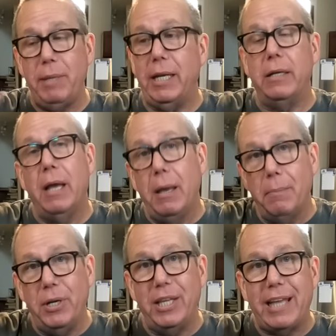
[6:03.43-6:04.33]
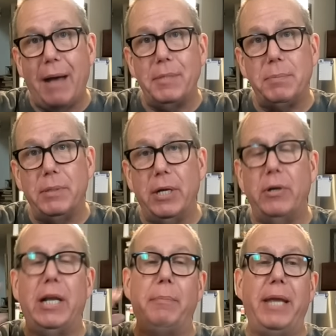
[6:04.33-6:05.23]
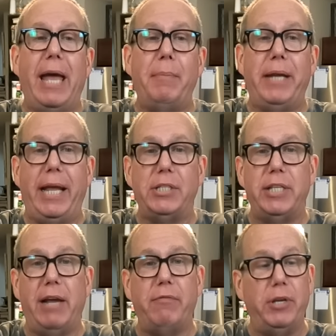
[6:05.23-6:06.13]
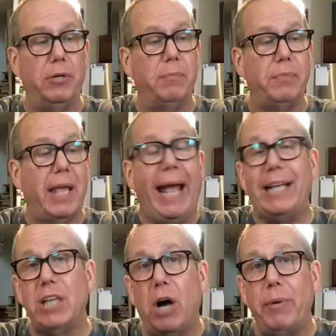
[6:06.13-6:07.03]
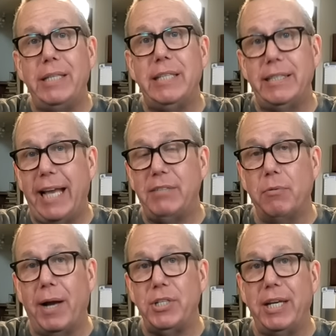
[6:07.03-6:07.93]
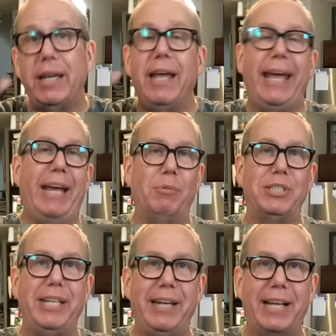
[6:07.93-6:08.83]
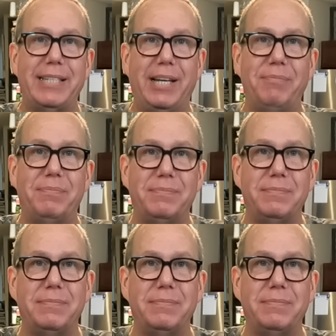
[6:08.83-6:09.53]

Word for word: I mean it, put in the comments below and I'll be happy to answer that for you. As always, thanks for watching and we'll see you next time.